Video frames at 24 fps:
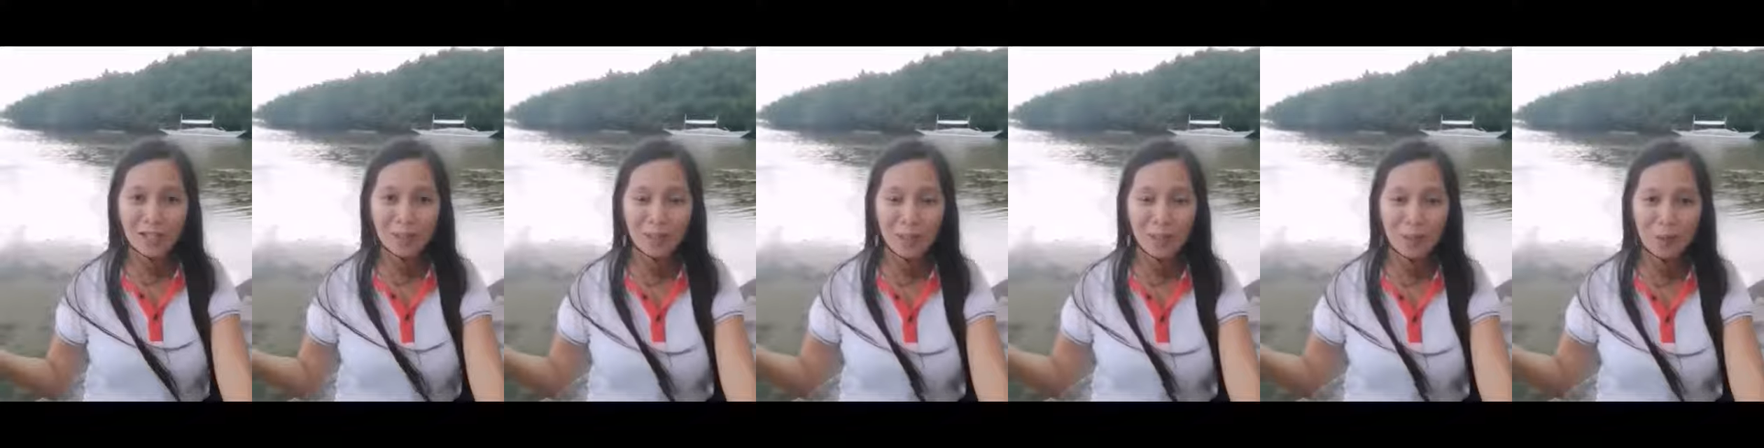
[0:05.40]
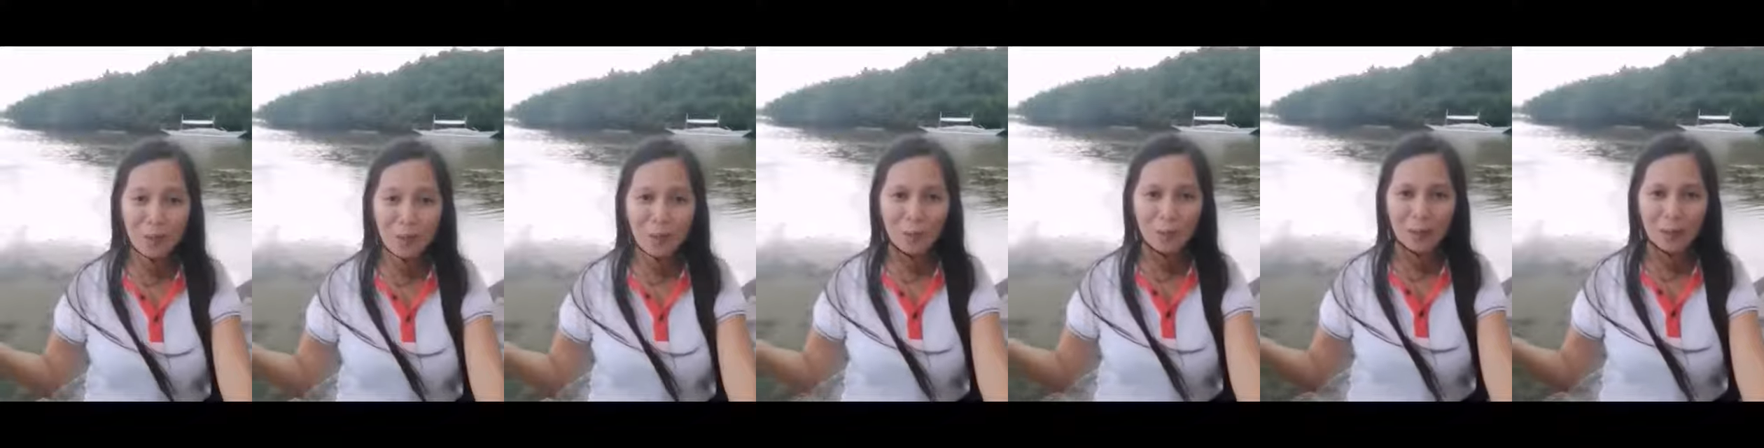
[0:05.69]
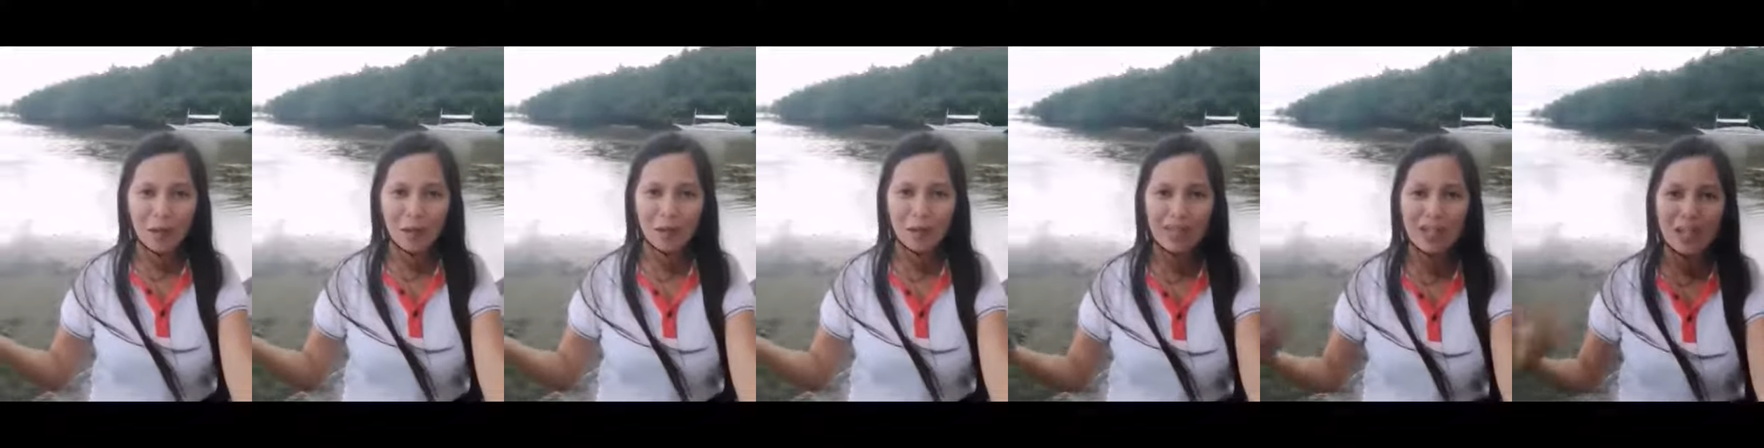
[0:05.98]
Welcome to
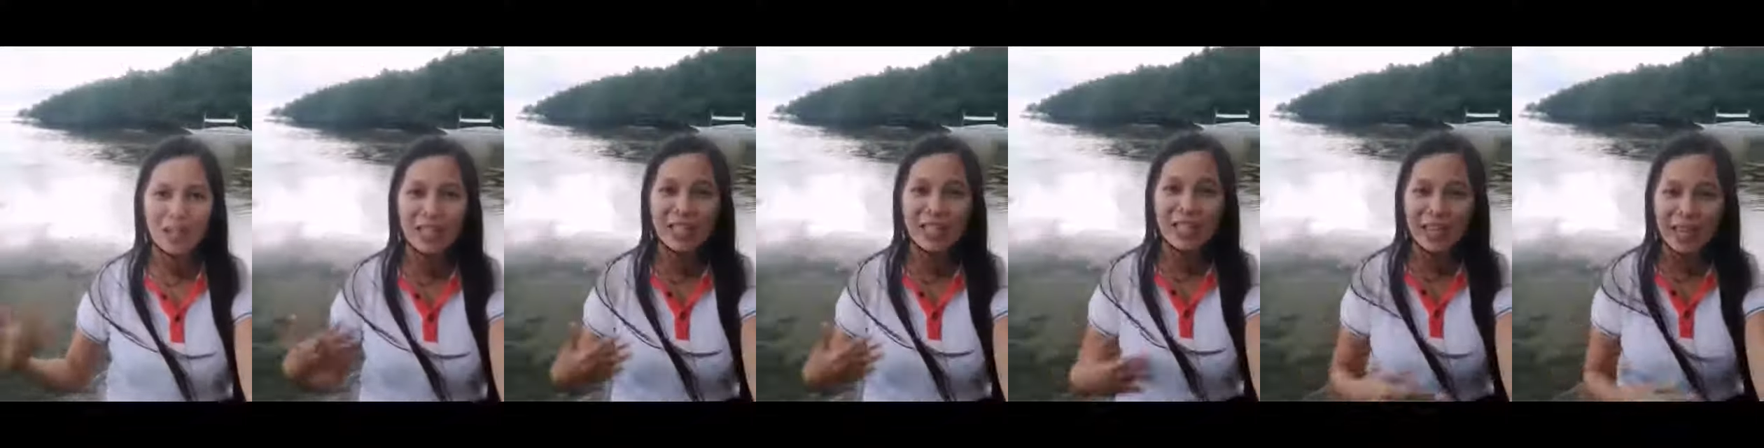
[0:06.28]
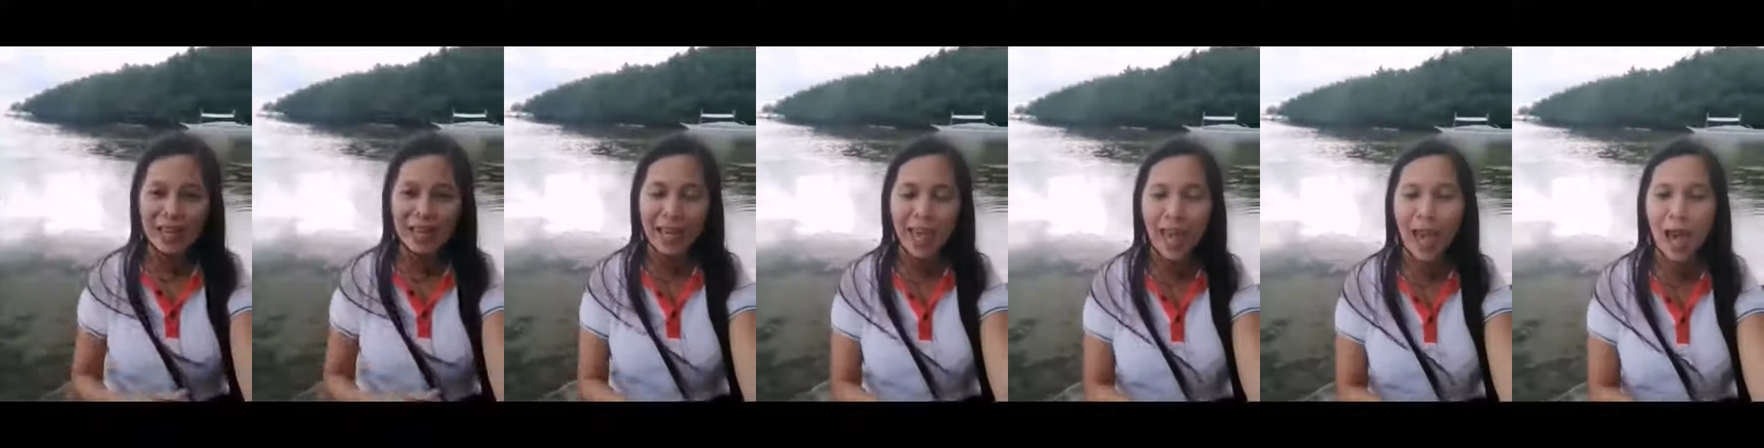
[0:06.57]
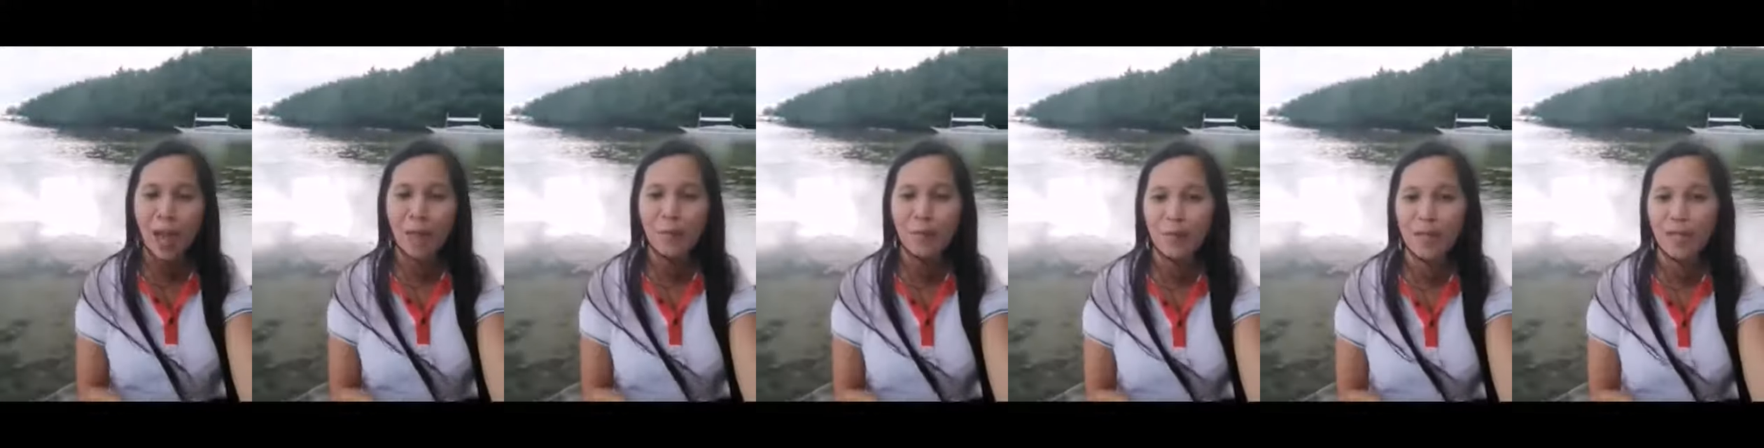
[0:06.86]
my club.
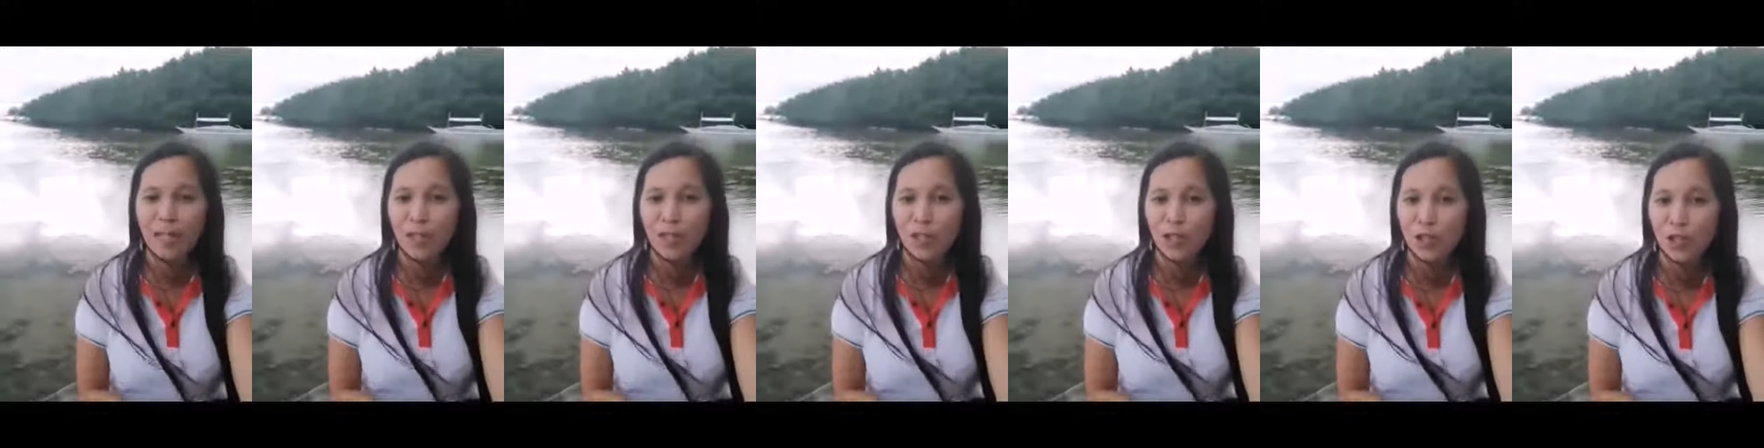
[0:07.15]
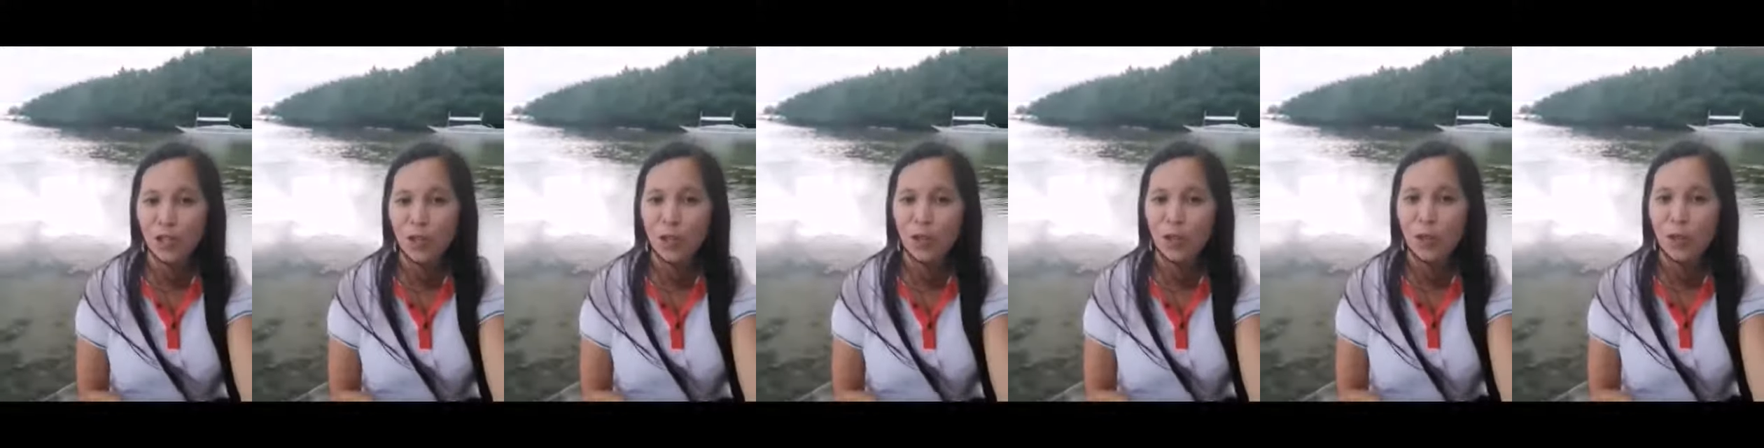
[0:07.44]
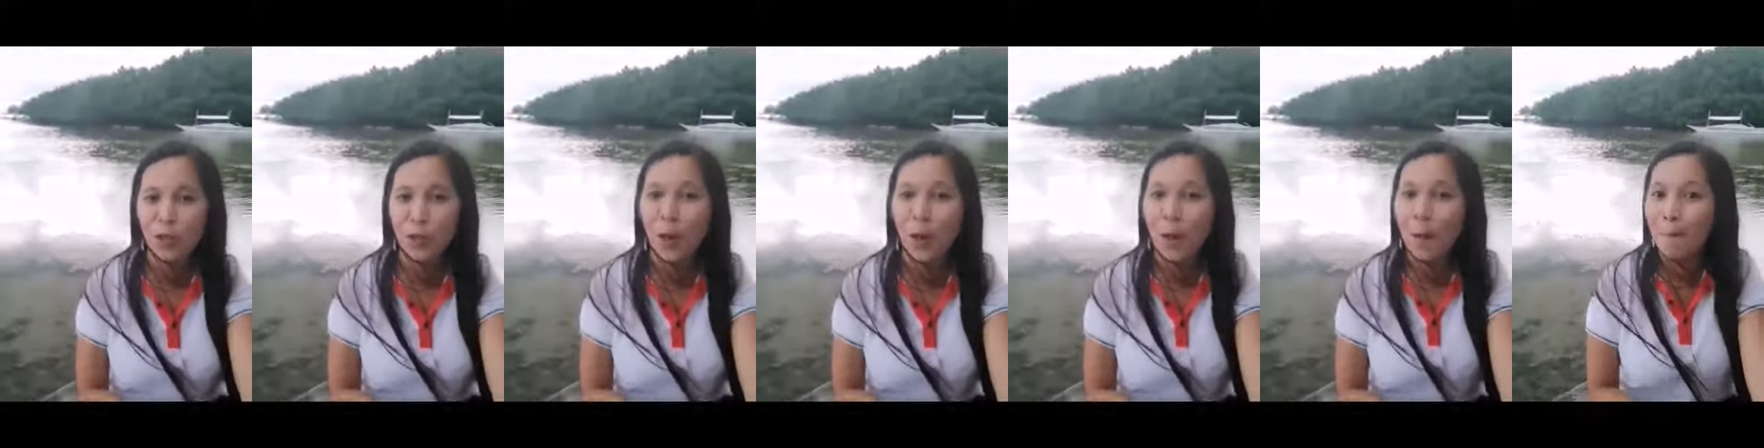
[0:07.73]
Today I'm going to
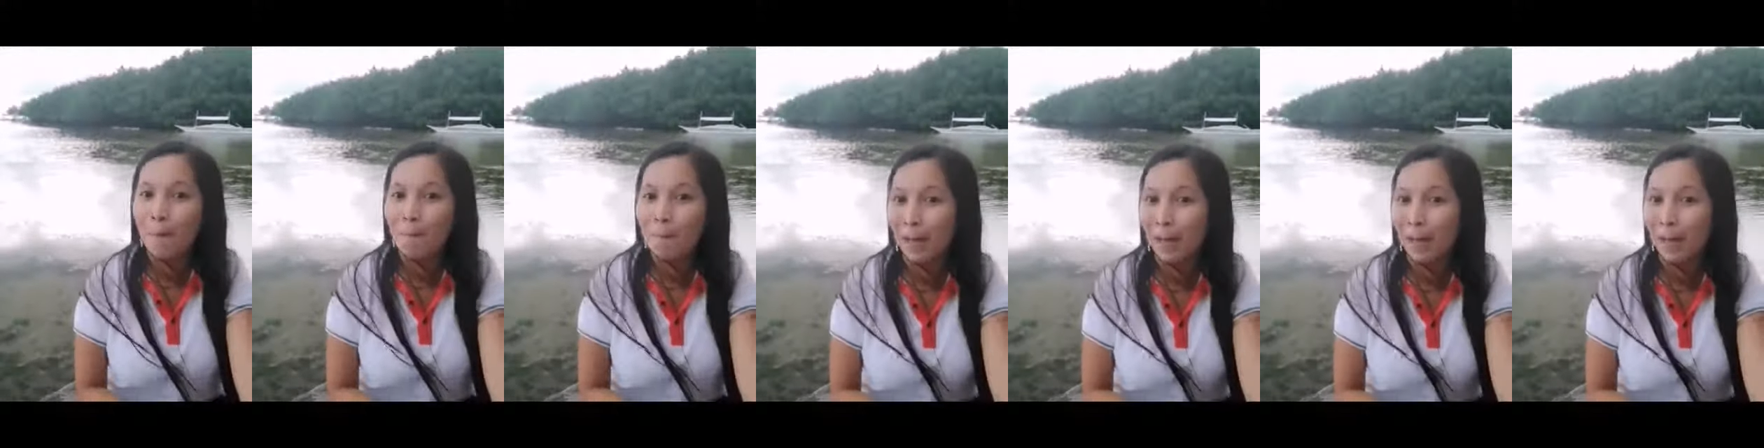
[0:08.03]
show